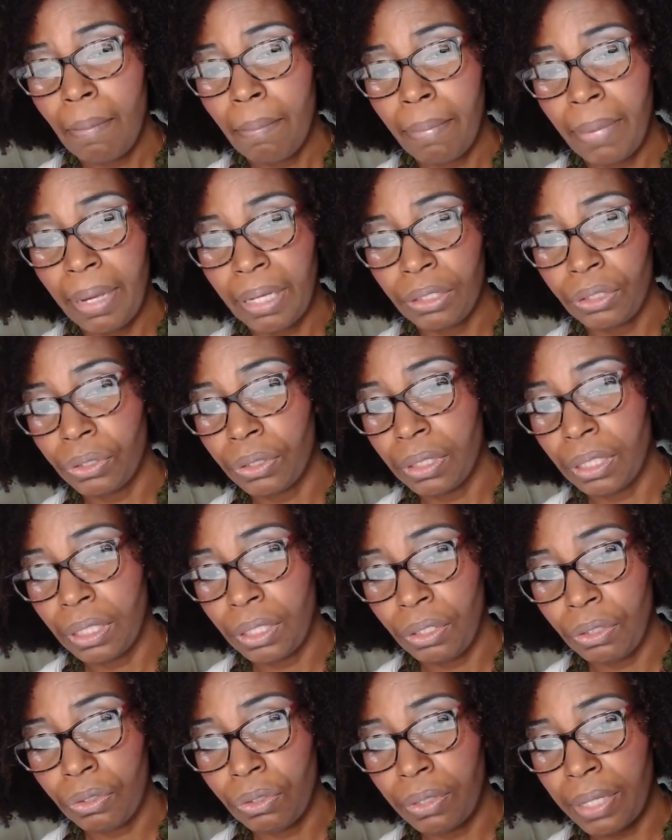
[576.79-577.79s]
Make sure that
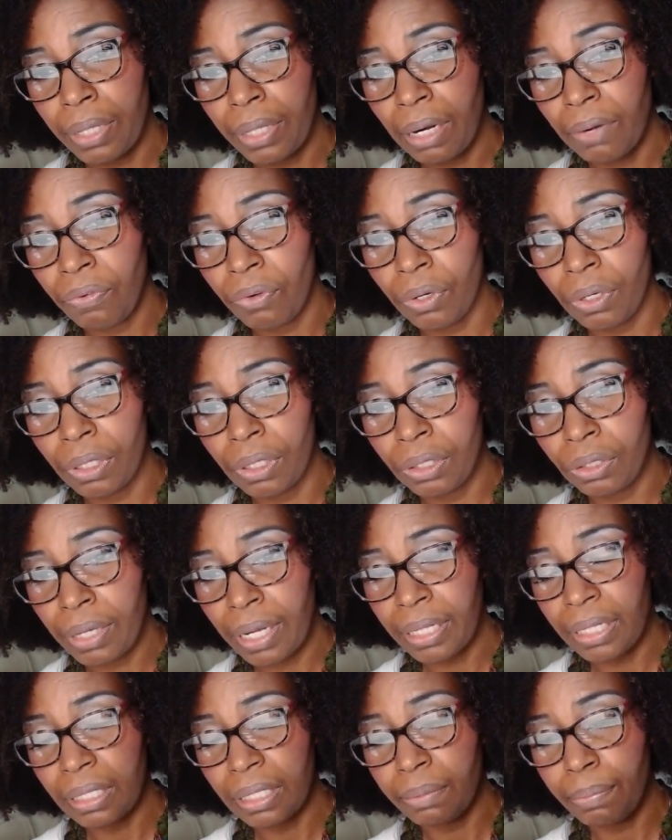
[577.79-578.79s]
you do that if you're going to
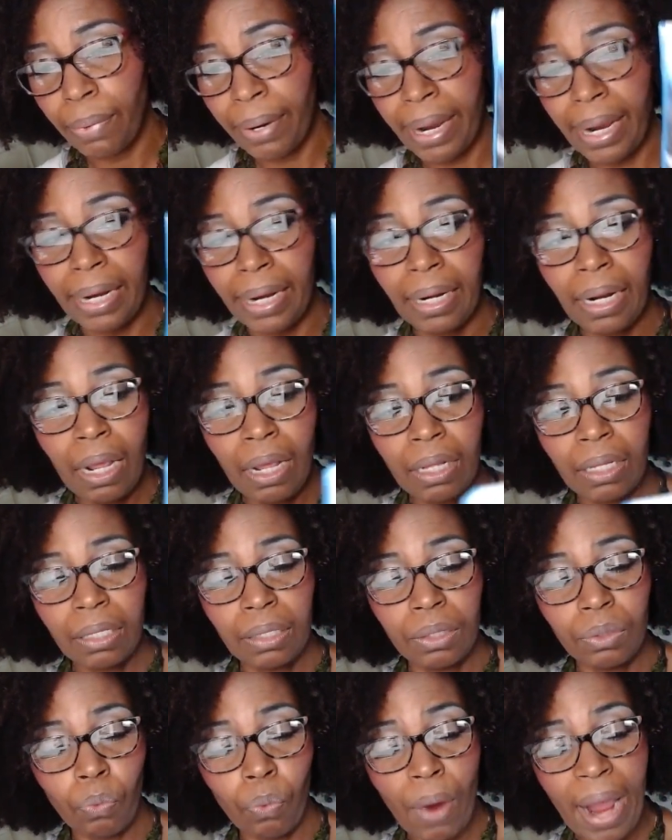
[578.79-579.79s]
try this brand,
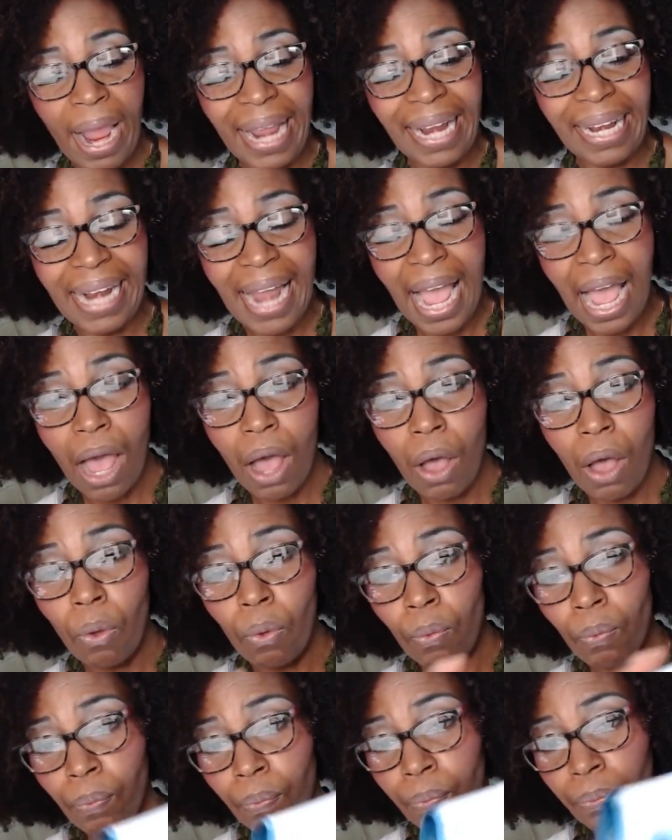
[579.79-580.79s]
because right
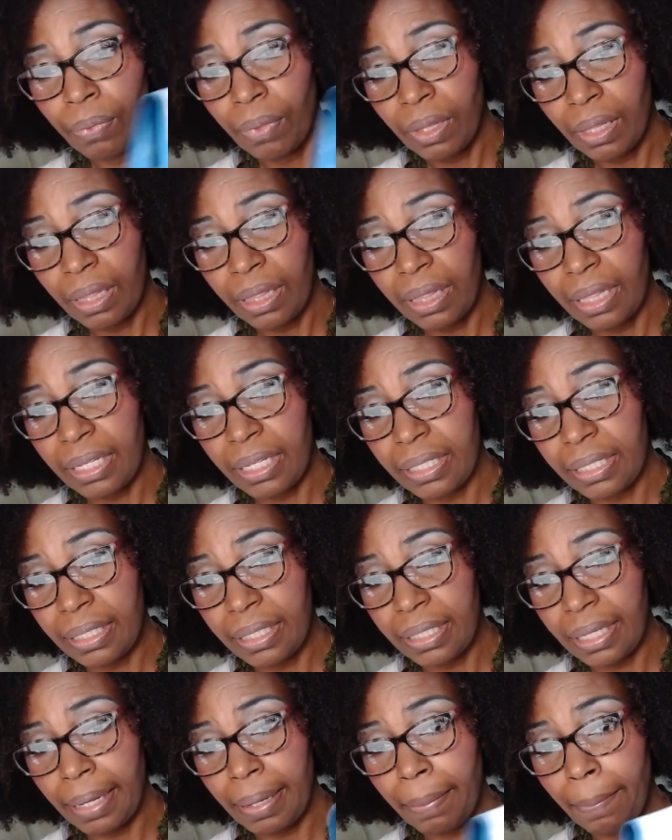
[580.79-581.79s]
now this is
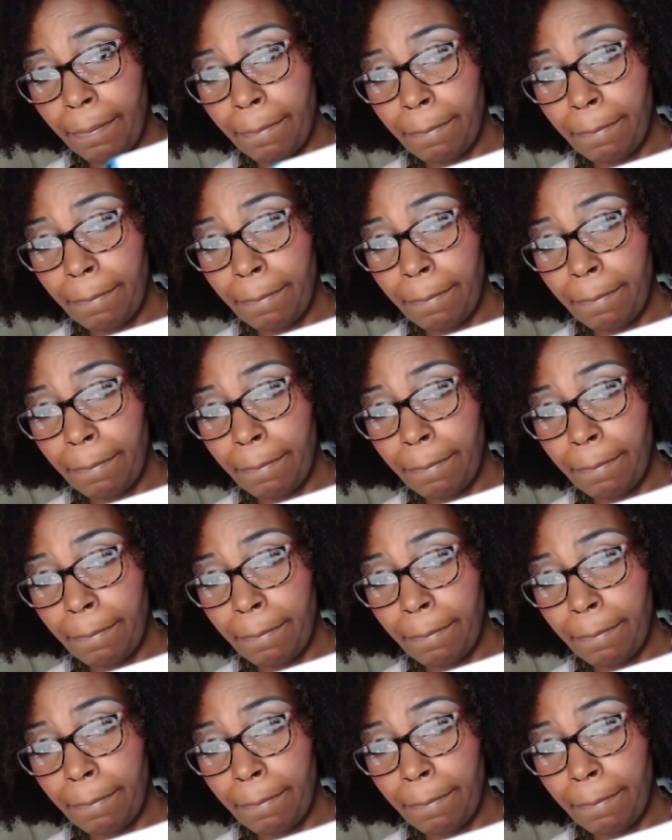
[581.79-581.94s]
it.